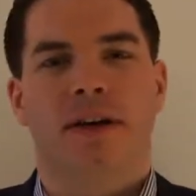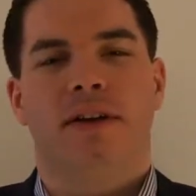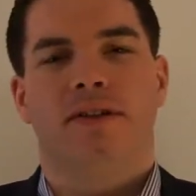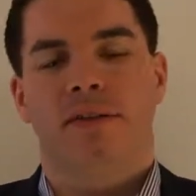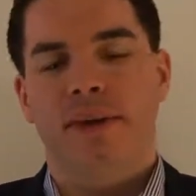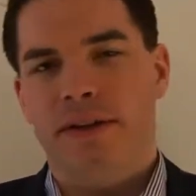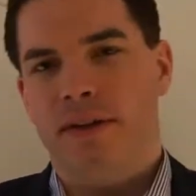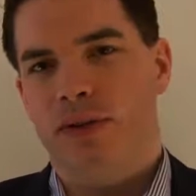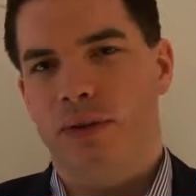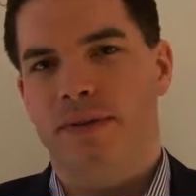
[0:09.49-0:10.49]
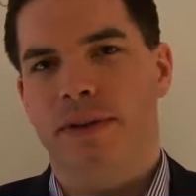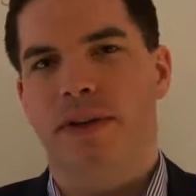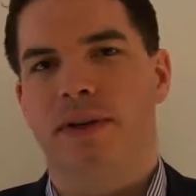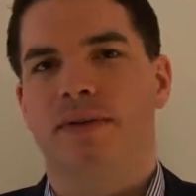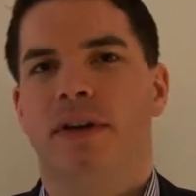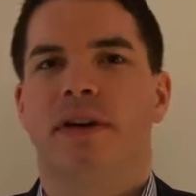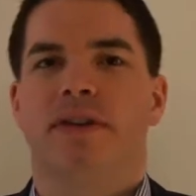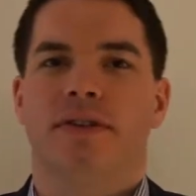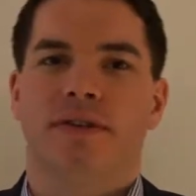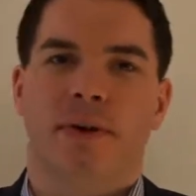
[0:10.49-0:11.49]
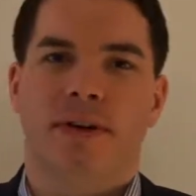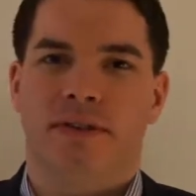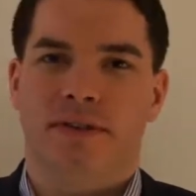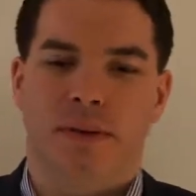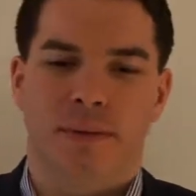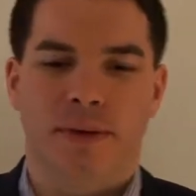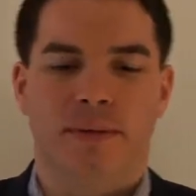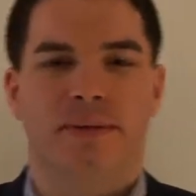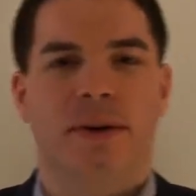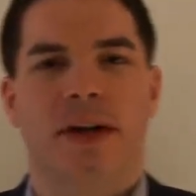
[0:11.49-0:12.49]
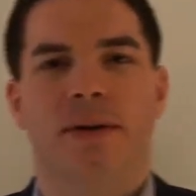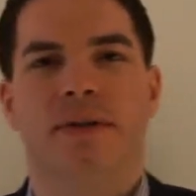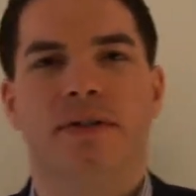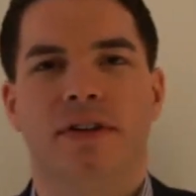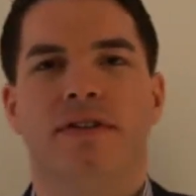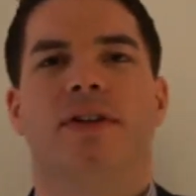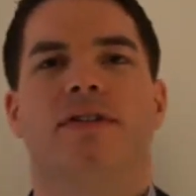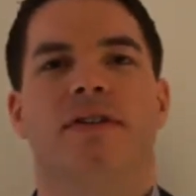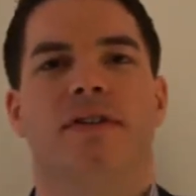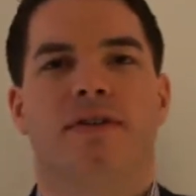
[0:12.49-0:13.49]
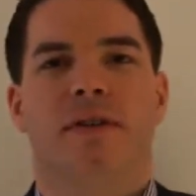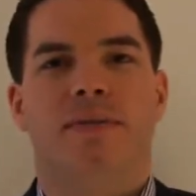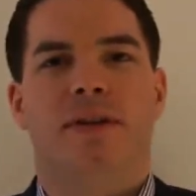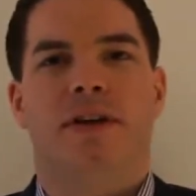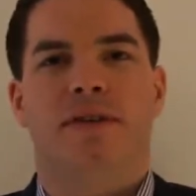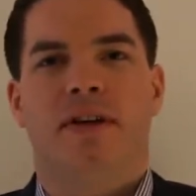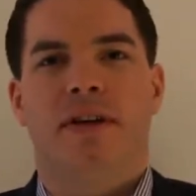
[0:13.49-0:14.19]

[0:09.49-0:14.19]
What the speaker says: So I made these short videos just to answer some of them for anyone that's interested in the subject.